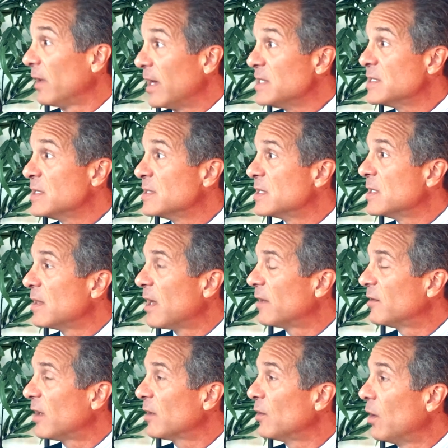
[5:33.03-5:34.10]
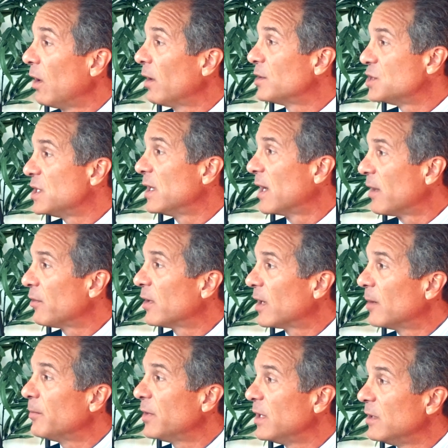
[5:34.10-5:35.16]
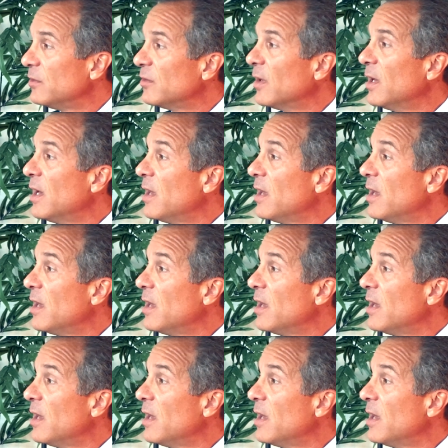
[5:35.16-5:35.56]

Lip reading: licensing that technology to other companies